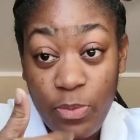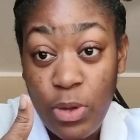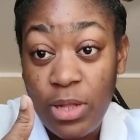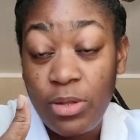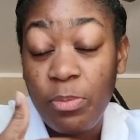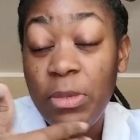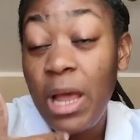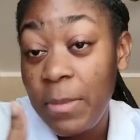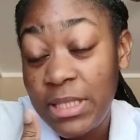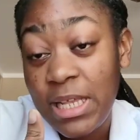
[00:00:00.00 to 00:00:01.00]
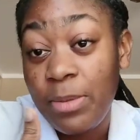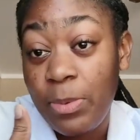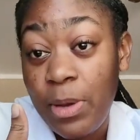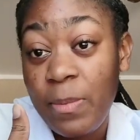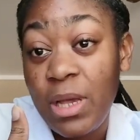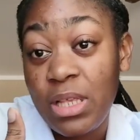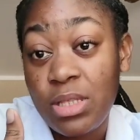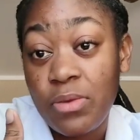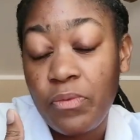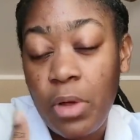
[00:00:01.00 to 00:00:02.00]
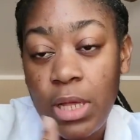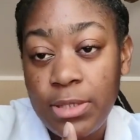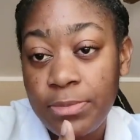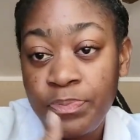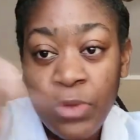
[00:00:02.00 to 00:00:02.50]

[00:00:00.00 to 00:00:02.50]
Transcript: well, me that mentally prepare myself, because